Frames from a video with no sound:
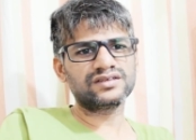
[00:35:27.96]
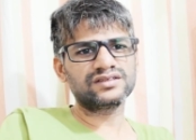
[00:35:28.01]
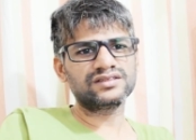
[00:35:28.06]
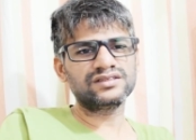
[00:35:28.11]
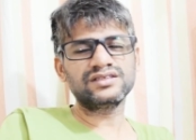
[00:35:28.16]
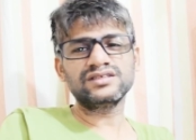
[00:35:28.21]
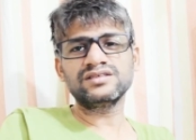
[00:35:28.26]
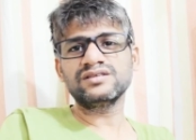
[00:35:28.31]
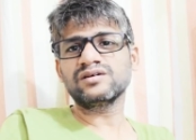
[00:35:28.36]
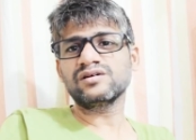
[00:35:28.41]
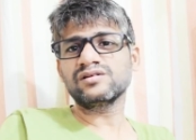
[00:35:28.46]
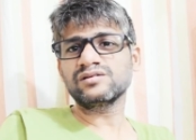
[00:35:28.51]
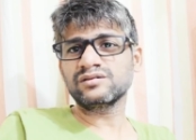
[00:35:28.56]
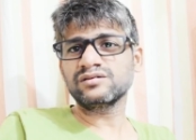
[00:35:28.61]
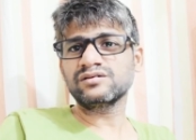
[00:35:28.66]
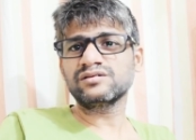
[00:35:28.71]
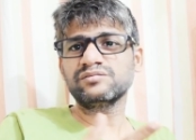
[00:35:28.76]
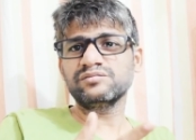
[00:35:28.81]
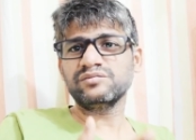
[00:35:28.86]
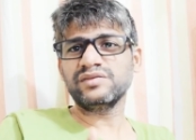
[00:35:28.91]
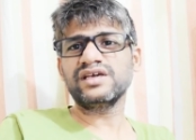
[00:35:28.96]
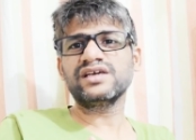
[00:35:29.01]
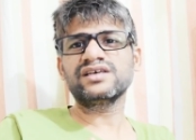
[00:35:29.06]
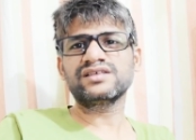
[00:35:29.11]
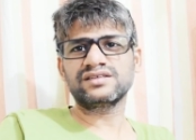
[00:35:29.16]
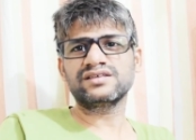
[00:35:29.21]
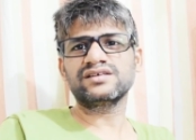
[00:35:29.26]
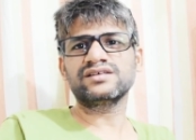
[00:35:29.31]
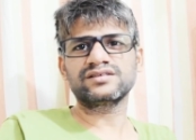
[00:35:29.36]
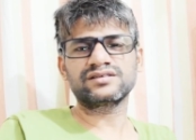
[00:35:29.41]
this also
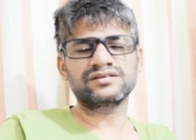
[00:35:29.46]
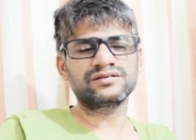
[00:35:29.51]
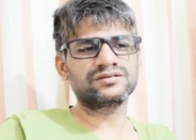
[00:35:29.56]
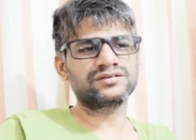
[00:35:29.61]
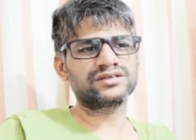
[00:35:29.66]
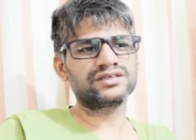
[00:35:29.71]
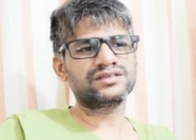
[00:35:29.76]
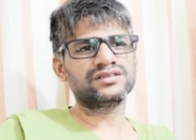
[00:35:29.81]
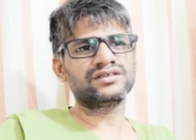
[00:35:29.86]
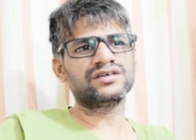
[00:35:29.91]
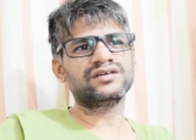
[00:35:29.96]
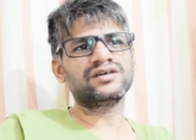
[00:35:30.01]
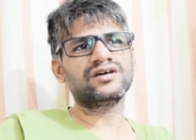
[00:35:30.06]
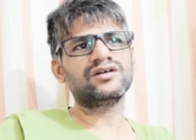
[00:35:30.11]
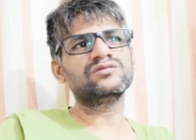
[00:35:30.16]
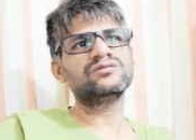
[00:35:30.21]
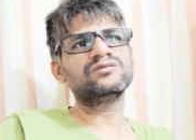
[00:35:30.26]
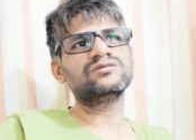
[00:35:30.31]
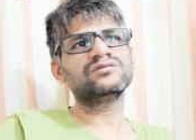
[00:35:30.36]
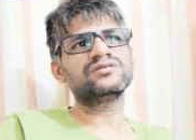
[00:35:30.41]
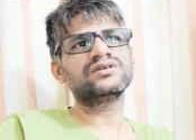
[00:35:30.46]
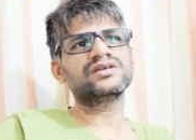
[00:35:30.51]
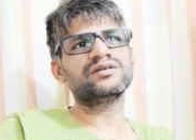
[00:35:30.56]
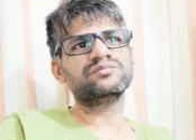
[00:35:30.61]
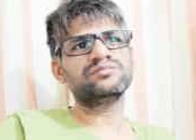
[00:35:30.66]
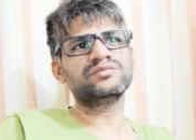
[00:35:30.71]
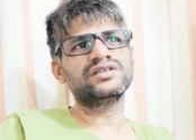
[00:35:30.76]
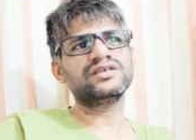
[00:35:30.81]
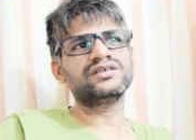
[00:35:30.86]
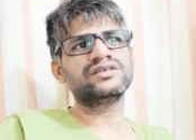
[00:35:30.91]
makes sense. Okay, the how
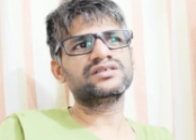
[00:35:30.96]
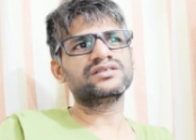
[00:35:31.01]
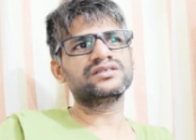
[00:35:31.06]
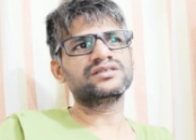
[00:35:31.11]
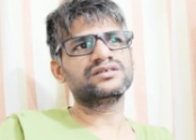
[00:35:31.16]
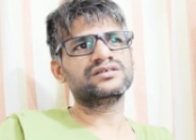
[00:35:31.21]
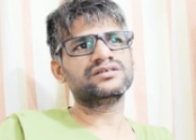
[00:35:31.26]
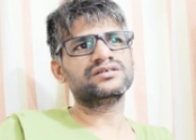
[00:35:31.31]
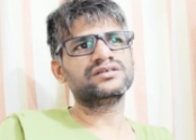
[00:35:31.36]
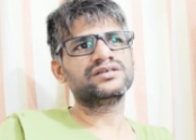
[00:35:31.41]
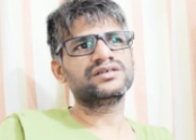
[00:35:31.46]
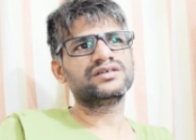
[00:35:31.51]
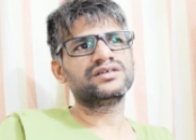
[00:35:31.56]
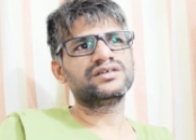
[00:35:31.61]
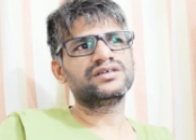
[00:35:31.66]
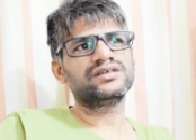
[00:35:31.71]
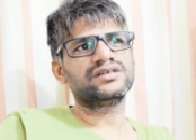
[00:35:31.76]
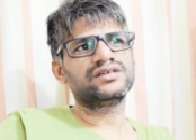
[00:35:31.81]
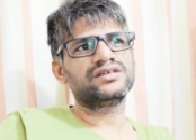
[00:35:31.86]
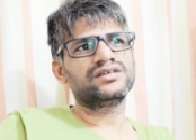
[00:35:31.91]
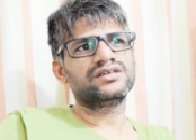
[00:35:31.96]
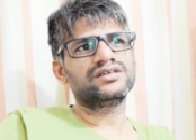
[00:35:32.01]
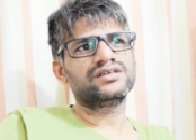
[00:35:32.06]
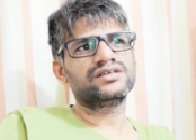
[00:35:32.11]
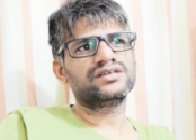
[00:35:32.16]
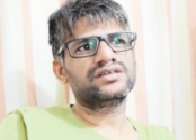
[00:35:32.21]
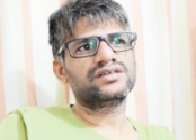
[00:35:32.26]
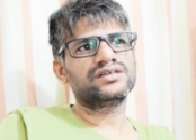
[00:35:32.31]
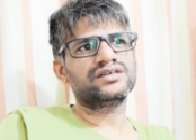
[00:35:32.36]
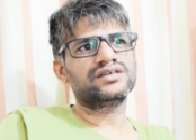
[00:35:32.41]
company is. Uh,
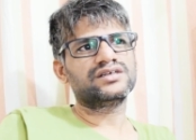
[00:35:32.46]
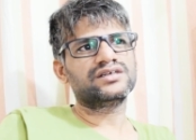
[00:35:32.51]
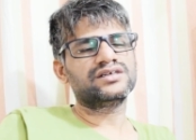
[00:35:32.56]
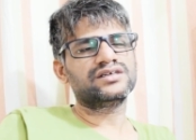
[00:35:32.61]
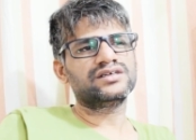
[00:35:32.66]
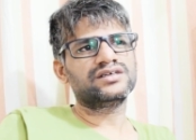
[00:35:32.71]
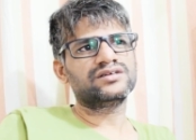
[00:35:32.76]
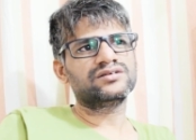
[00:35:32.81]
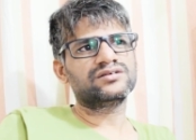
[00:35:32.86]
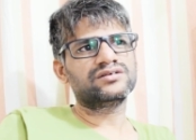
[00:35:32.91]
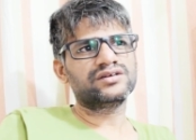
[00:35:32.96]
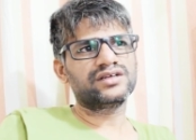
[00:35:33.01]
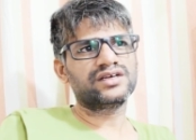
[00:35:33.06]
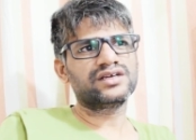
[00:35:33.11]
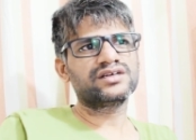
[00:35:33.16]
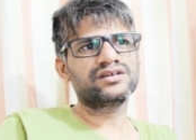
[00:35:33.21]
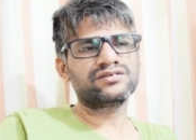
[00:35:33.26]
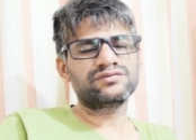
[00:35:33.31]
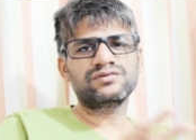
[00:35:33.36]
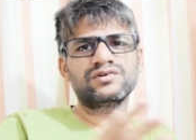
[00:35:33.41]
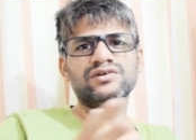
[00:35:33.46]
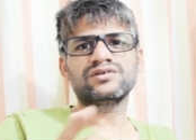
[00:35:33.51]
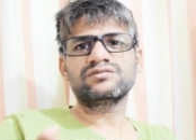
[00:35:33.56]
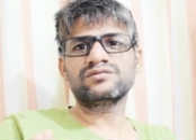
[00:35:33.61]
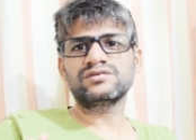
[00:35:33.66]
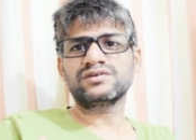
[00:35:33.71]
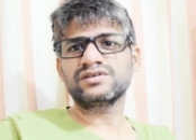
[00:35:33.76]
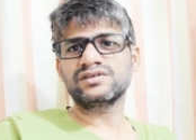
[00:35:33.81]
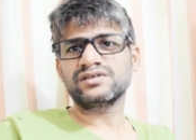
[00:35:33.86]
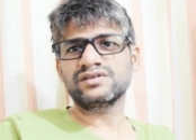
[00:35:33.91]
Uh, you know, taken
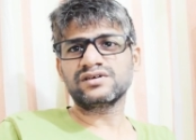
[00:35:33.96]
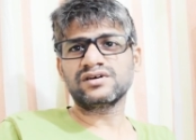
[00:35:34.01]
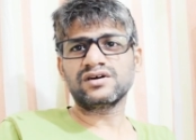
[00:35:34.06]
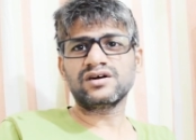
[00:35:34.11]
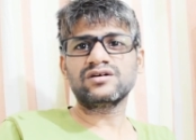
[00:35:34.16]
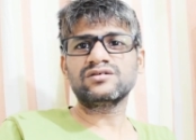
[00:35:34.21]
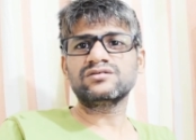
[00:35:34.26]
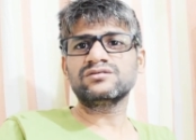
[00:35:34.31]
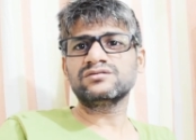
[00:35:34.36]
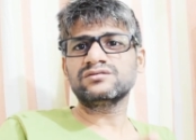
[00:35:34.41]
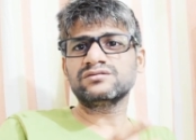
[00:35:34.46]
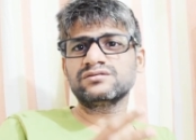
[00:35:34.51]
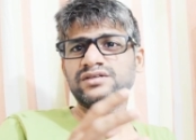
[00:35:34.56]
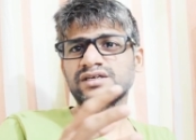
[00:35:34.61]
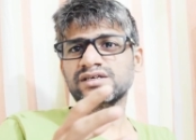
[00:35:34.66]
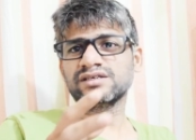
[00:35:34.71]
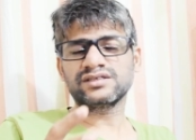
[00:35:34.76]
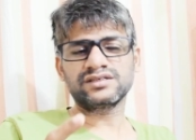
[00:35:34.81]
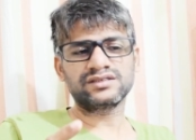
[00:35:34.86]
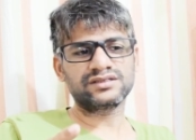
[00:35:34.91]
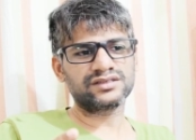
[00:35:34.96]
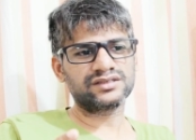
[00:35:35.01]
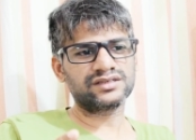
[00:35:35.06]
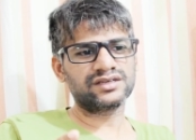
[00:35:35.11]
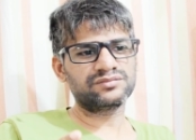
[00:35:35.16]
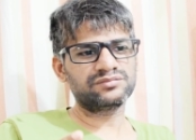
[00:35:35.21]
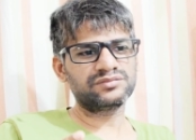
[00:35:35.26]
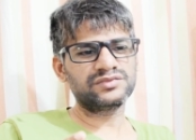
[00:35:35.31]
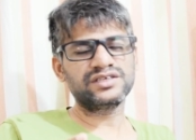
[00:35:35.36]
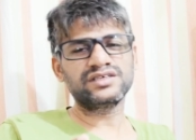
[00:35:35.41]
forward, how that
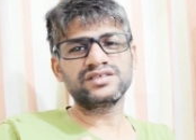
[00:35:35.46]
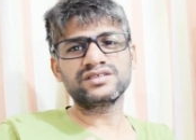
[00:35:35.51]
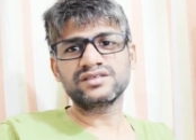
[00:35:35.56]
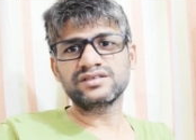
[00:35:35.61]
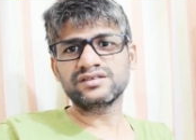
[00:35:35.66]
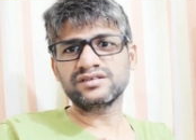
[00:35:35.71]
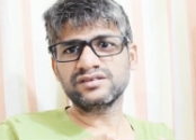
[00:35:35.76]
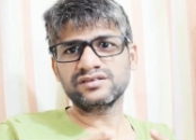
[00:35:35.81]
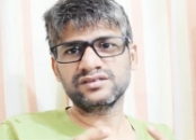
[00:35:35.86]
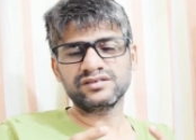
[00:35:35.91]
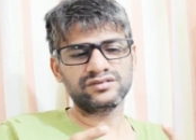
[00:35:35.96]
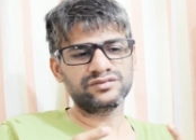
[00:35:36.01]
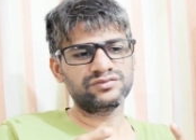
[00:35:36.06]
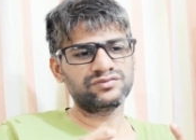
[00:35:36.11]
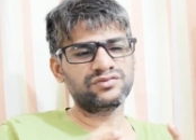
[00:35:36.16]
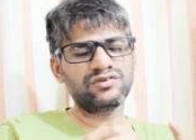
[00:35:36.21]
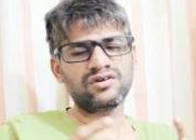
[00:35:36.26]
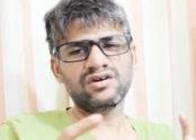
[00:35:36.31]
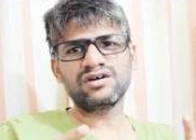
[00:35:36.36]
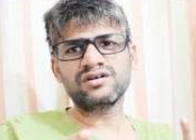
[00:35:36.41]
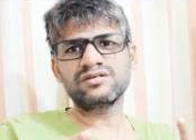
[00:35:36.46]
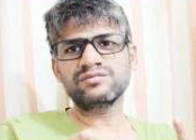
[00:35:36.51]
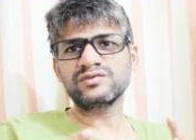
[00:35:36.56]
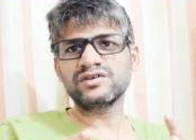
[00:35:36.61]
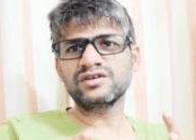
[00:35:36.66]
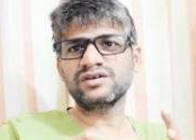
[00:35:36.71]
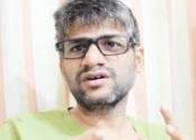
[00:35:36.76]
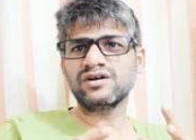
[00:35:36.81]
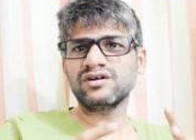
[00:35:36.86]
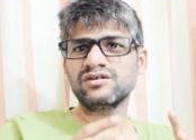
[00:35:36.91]
company is uh,
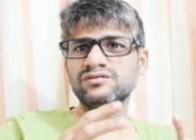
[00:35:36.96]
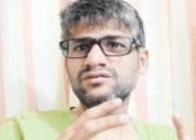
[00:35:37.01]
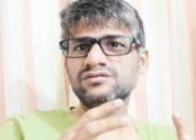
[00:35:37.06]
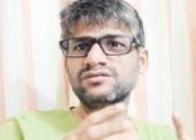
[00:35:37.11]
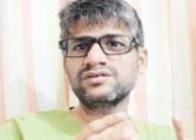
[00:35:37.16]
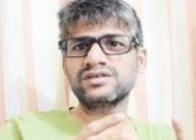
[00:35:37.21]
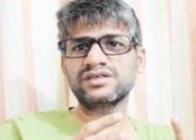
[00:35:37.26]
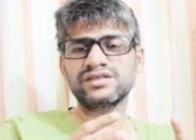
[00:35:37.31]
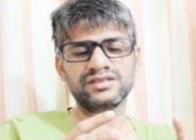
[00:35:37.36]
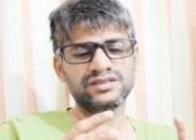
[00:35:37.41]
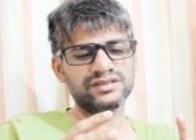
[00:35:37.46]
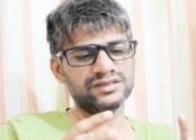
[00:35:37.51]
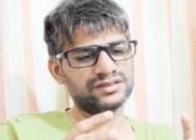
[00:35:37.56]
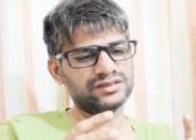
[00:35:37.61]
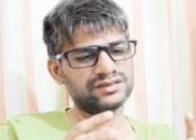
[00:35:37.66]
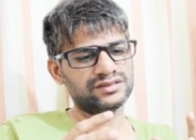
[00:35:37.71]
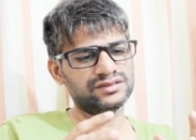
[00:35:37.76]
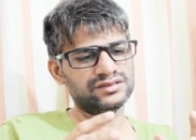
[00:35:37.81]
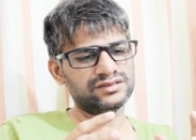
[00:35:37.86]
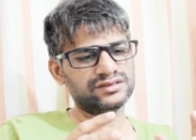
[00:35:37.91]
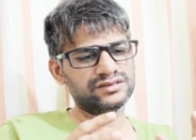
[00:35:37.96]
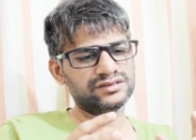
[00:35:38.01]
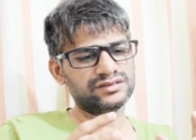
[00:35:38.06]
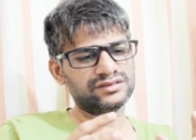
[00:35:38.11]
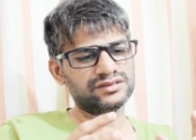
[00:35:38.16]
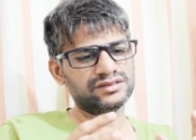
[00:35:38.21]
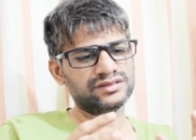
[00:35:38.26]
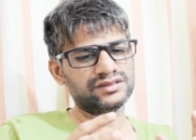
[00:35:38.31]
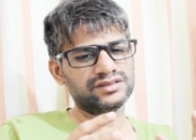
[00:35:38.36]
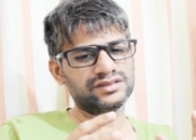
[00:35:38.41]
formed, how it is,
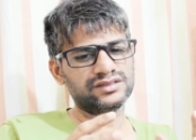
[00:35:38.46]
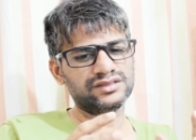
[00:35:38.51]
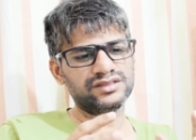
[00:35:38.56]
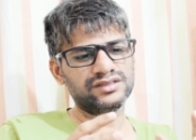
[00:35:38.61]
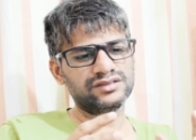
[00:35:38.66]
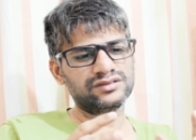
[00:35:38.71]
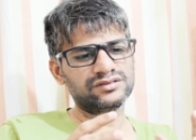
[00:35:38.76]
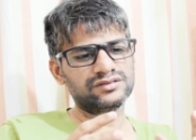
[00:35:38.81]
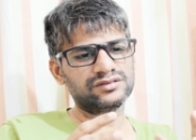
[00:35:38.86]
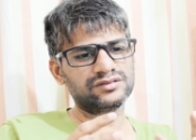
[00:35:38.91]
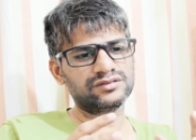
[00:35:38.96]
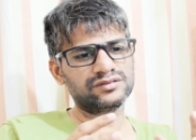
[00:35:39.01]
uh, you know,